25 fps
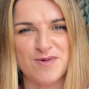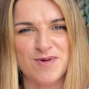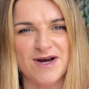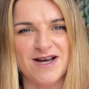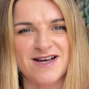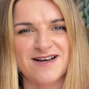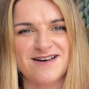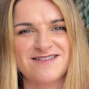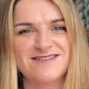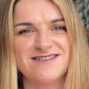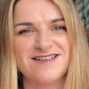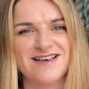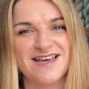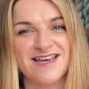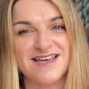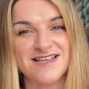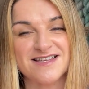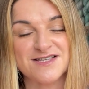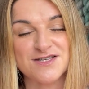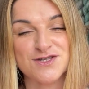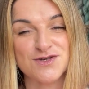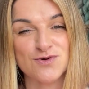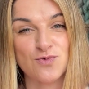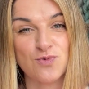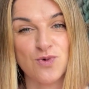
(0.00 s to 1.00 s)
while.
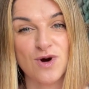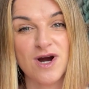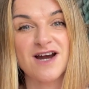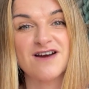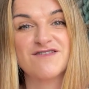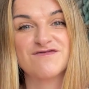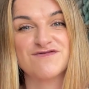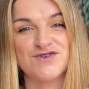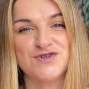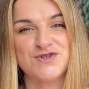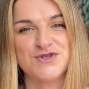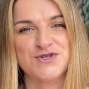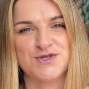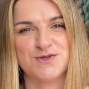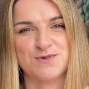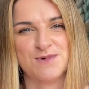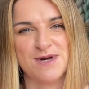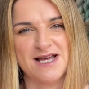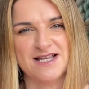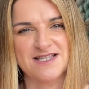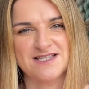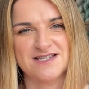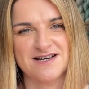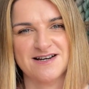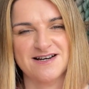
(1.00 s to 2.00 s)
It's the Wervil
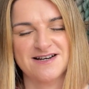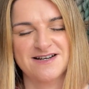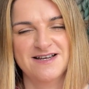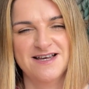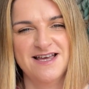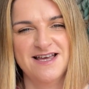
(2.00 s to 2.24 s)
sweater.